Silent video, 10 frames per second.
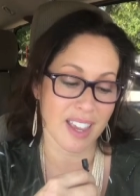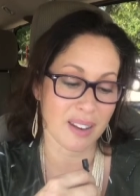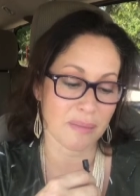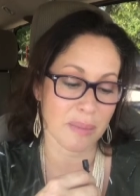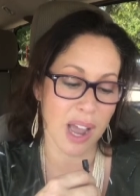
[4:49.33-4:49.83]

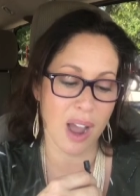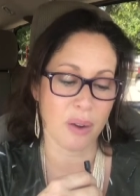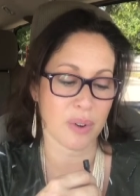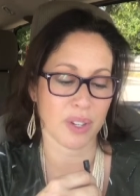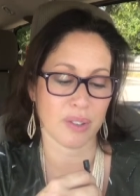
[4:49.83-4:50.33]

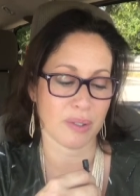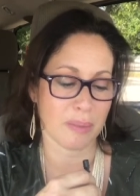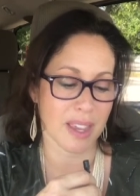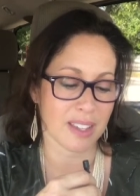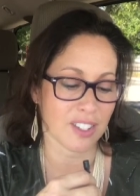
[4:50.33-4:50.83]
empower you to
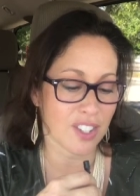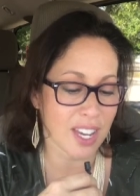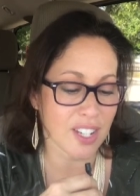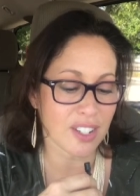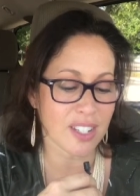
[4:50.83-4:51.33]
make
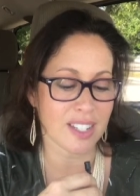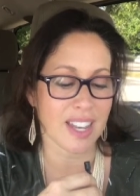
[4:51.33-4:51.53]
changes